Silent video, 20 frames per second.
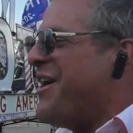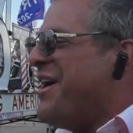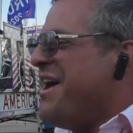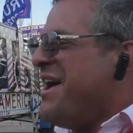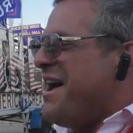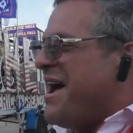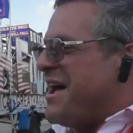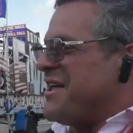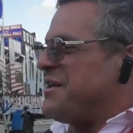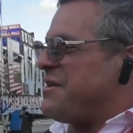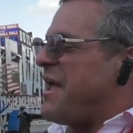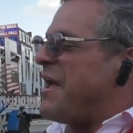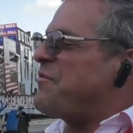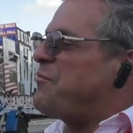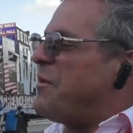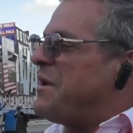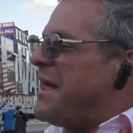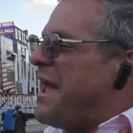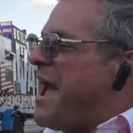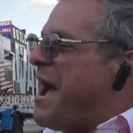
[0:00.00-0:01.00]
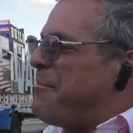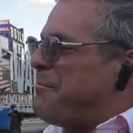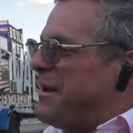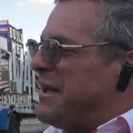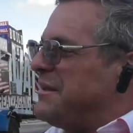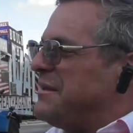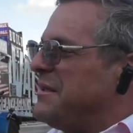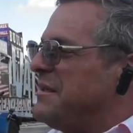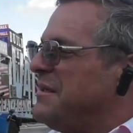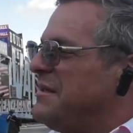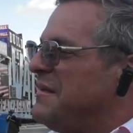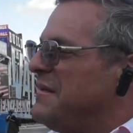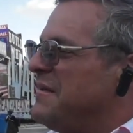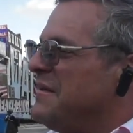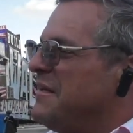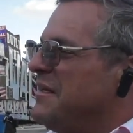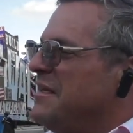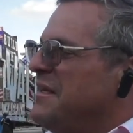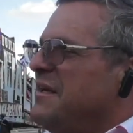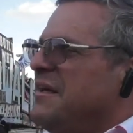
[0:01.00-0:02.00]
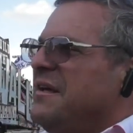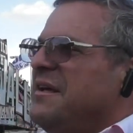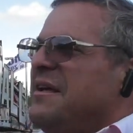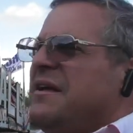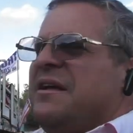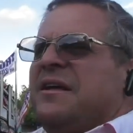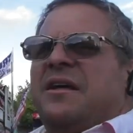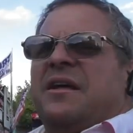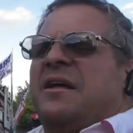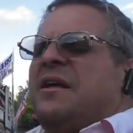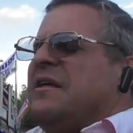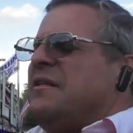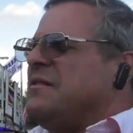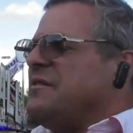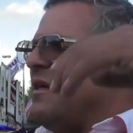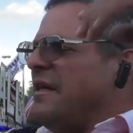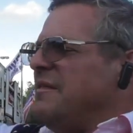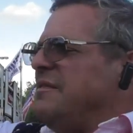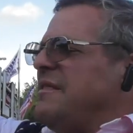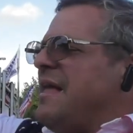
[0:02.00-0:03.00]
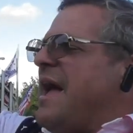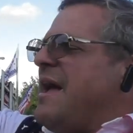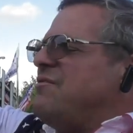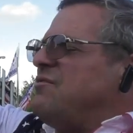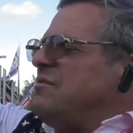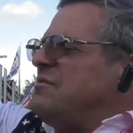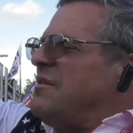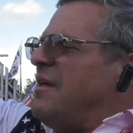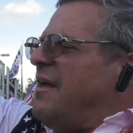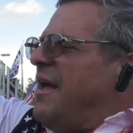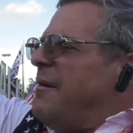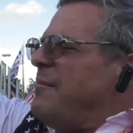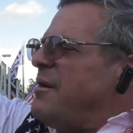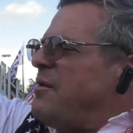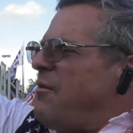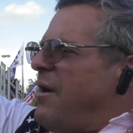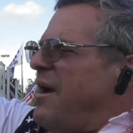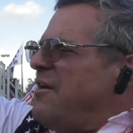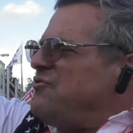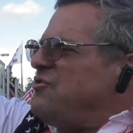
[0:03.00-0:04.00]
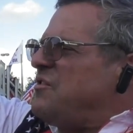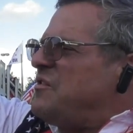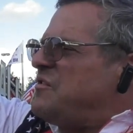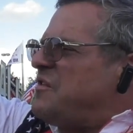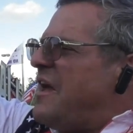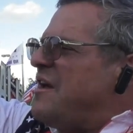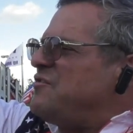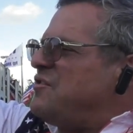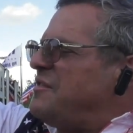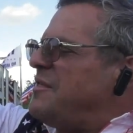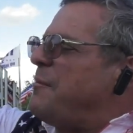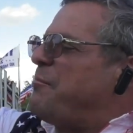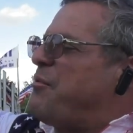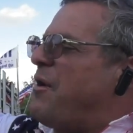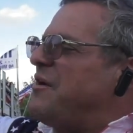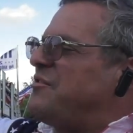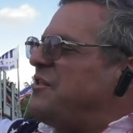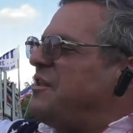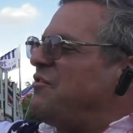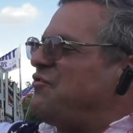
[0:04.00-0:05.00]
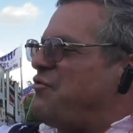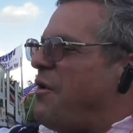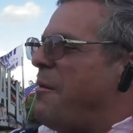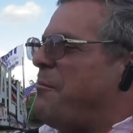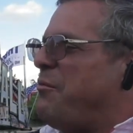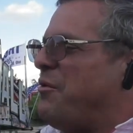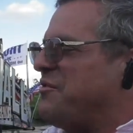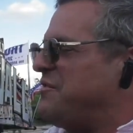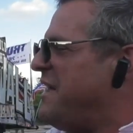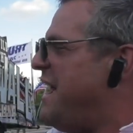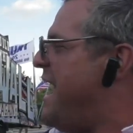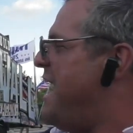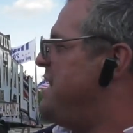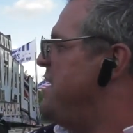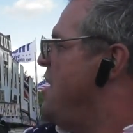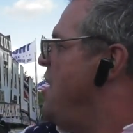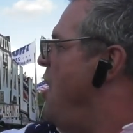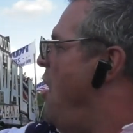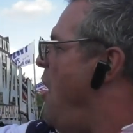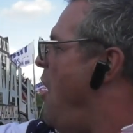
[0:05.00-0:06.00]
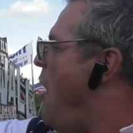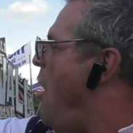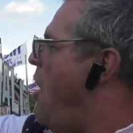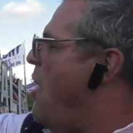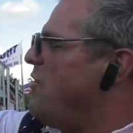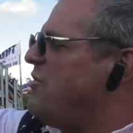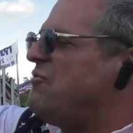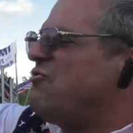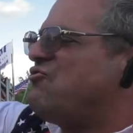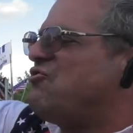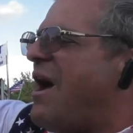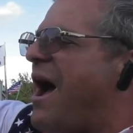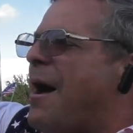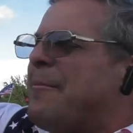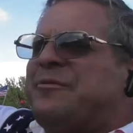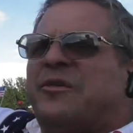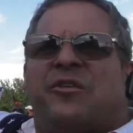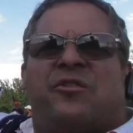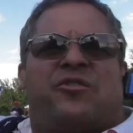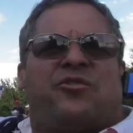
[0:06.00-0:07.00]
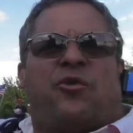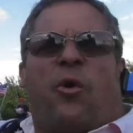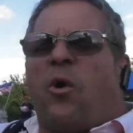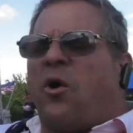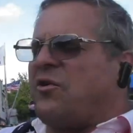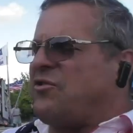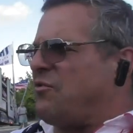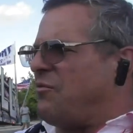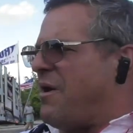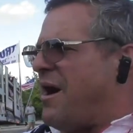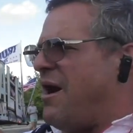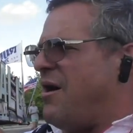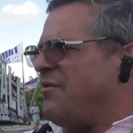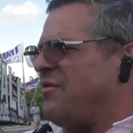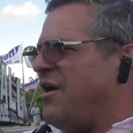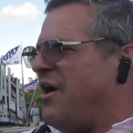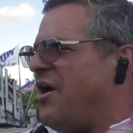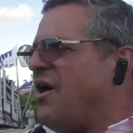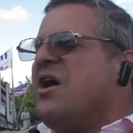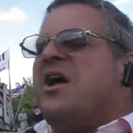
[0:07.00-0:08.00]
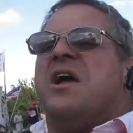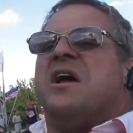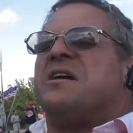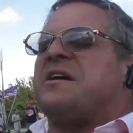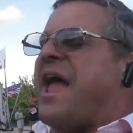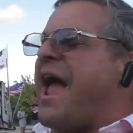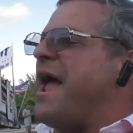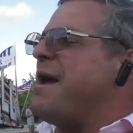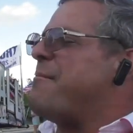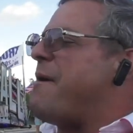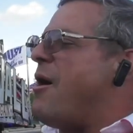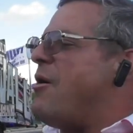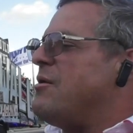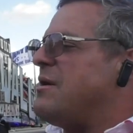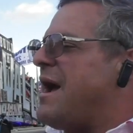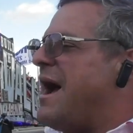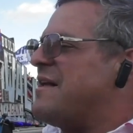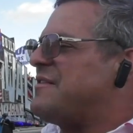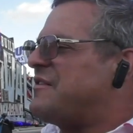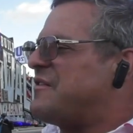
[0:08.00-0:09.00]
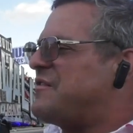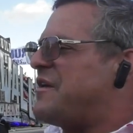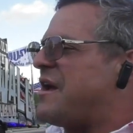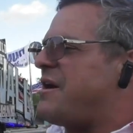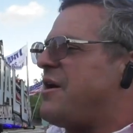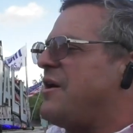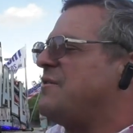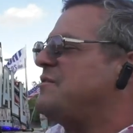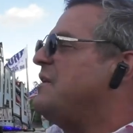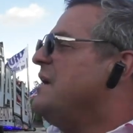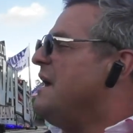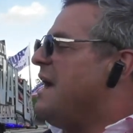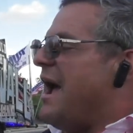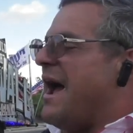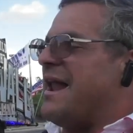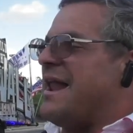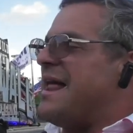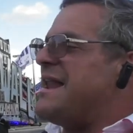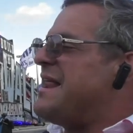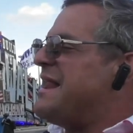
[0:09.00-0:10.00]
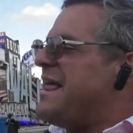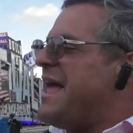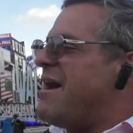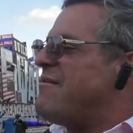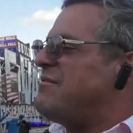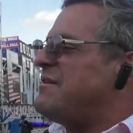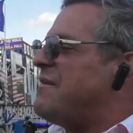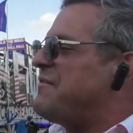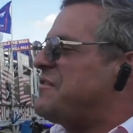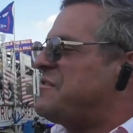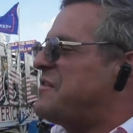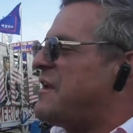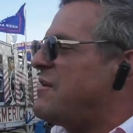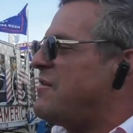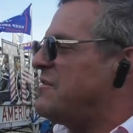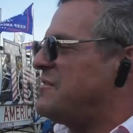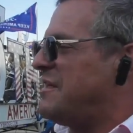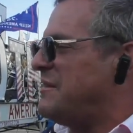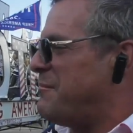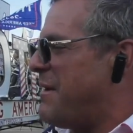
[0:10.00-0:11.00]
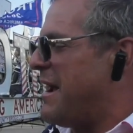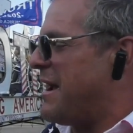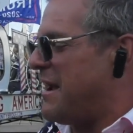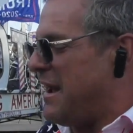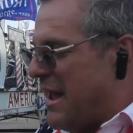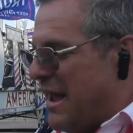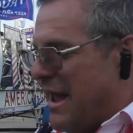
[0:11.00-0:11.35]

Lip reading: And guess what happened? The immigration station that President Trump was at, all the shops and stores around there came out and got stickers, and I didn't have enough stickers in my